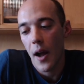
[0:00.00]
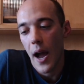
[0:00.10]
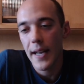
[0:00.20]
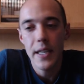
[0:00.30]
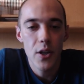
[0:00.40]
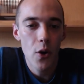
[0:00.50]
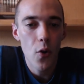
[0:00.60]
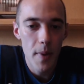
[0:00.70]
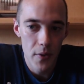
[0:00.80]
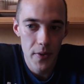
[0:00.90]
didn't know
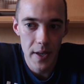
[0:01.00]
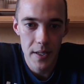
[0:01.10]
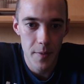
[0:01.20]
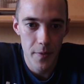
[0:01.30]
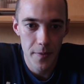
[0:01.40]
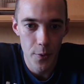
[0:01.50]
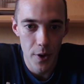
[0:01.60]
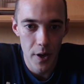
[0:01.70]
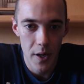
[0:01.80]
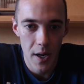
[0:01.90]
about this
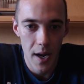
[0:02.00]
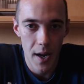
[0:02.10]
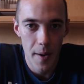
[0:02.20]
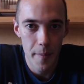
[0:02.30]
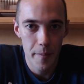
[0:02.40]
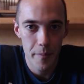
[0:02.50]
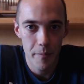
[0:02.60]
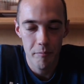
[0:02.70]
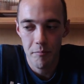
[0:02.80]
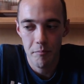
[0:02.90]
before.
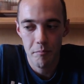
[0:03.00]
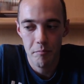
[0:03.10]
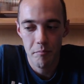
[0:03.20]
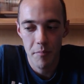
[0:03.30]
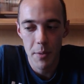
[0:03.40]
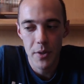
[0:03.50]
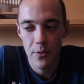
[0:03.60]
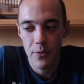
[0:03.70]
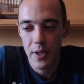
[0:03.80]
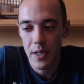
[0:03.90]
People didn't
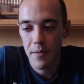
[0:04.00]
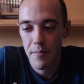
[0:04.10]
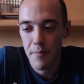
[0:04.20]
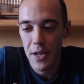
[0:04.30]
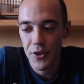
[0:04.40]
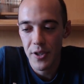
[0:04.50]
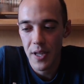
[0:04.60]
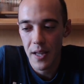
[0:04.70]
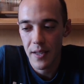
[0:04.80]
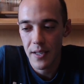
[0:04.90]
really mention
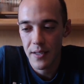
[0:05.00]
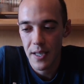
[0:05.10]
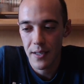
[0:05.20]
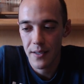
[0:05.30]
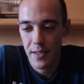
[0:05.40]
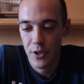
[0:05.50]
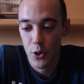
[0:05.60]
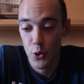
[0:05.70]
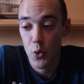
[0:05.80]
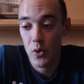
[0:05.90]
that these
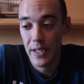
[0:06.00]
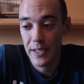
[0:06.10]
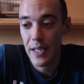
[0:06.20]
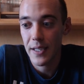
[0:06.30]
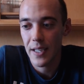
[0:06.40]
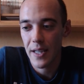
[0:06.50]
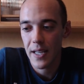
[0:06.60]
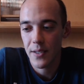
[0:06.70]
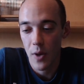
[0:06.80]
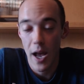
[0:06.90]
controls exist, and
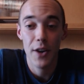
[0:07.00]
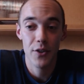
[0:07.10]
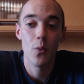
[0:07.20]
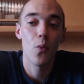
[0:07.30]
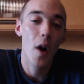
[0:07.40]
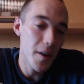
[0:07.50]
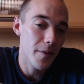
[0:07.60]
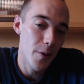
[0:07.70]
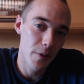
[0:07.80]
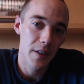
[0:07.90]
that's actually one of
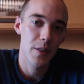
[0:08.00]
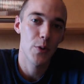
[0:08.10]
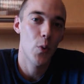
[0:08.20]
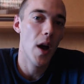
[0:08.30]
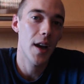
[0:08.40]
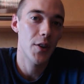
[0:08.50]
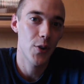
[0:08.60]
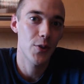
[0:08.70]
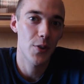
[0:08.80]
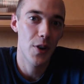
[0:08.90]
the reasons why I took
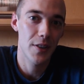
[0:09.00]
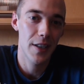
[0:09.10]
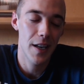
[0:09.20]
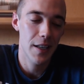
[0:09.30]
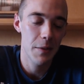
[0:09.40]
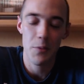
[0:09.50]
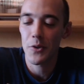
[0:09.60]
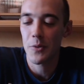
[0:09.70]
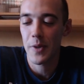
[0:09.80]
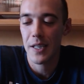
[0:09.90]
so long to get a gimbal,
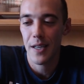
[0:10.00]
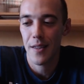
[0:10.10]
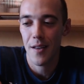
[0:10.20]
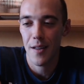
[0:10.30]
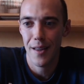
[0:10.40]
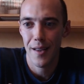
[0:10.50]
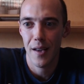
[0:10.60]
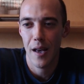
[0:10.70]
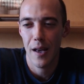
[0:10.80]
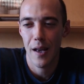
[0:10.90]
is because I thought like
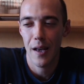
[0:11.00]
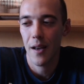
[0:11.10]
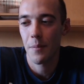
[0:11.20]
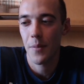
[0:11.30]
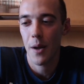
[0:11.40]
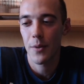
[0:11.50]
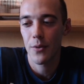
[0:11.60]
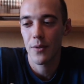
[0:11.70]
I probably don't